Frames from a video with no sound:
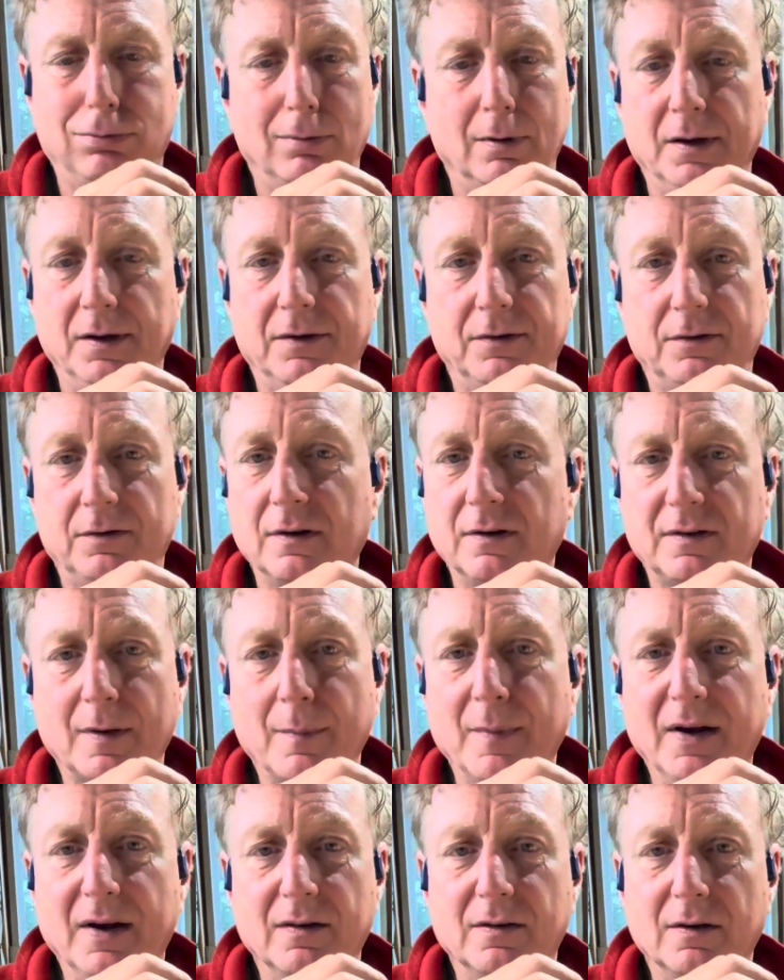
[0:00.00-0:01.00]
it's just
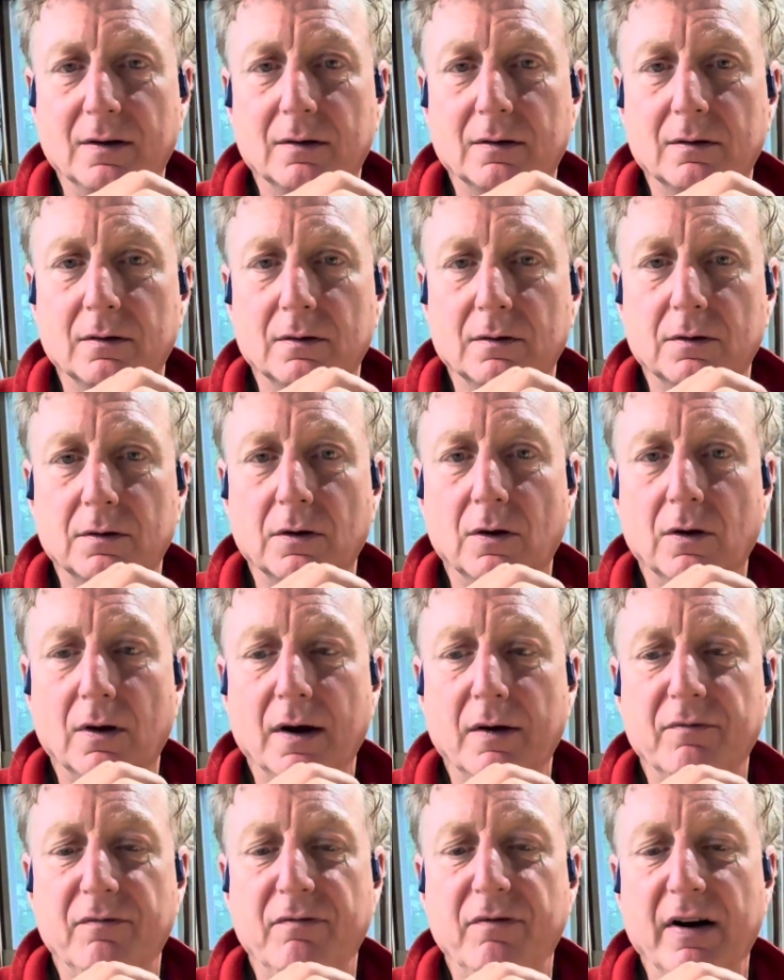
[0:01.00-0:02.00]
amazing. So I
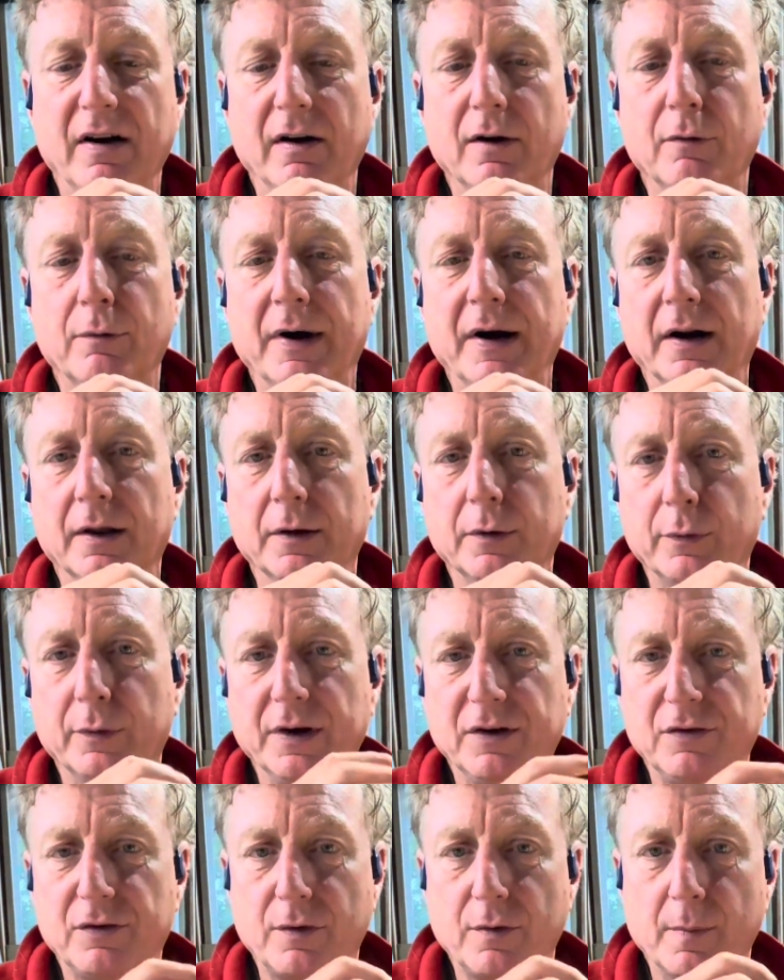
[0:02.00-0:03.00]
very rarely
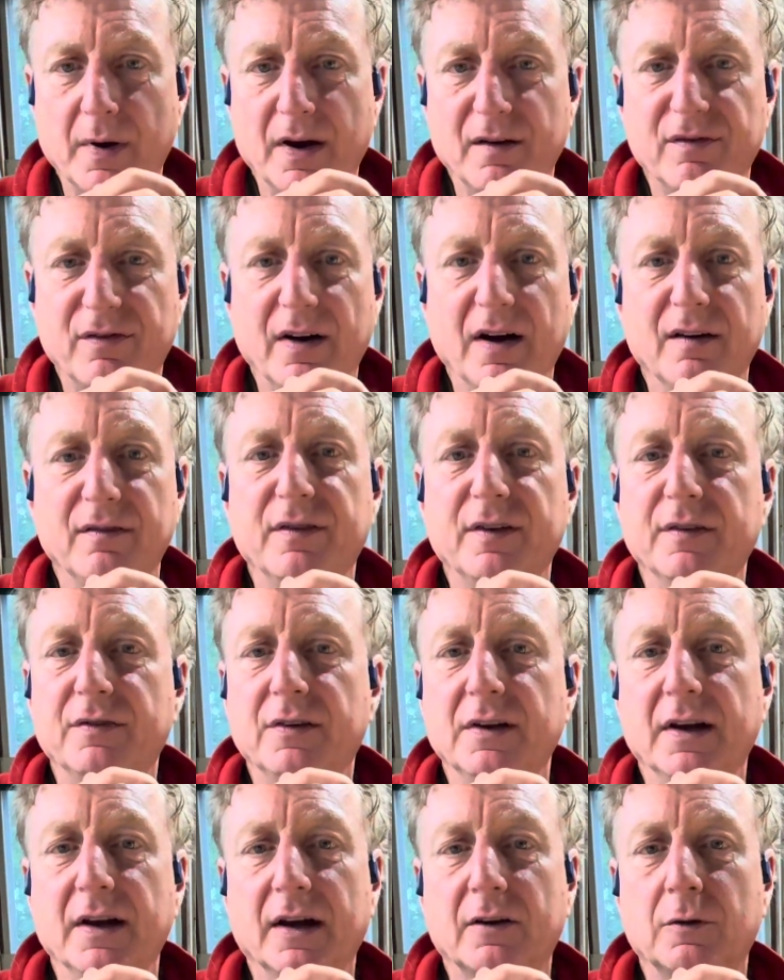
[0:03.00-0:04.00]
reach for my
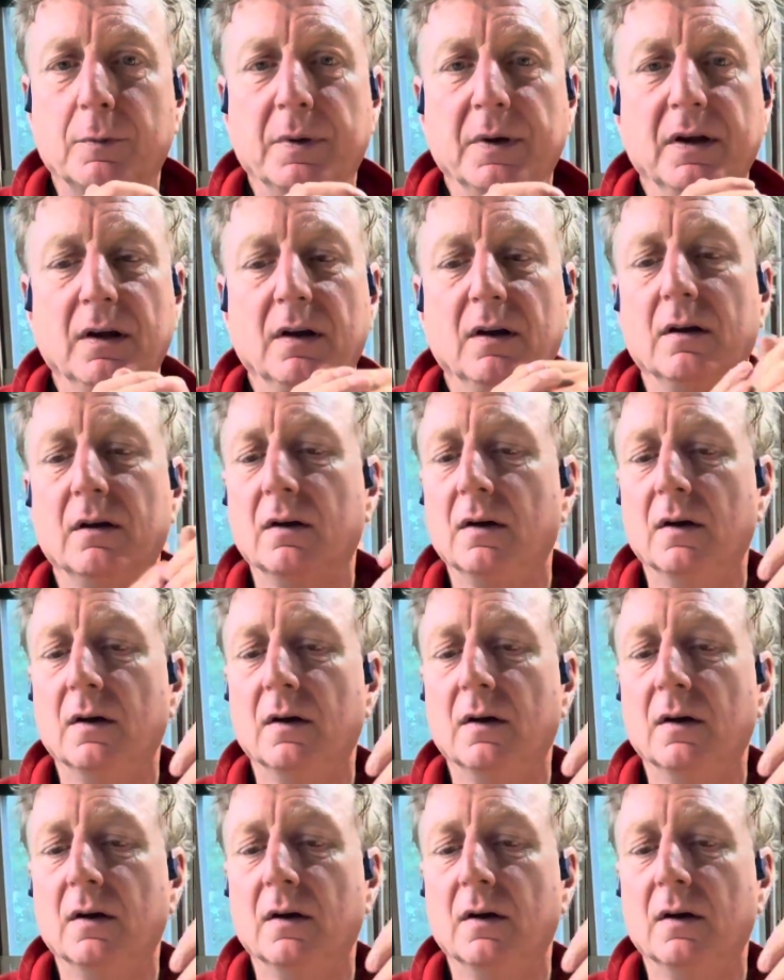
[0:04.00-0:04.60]
550 XP,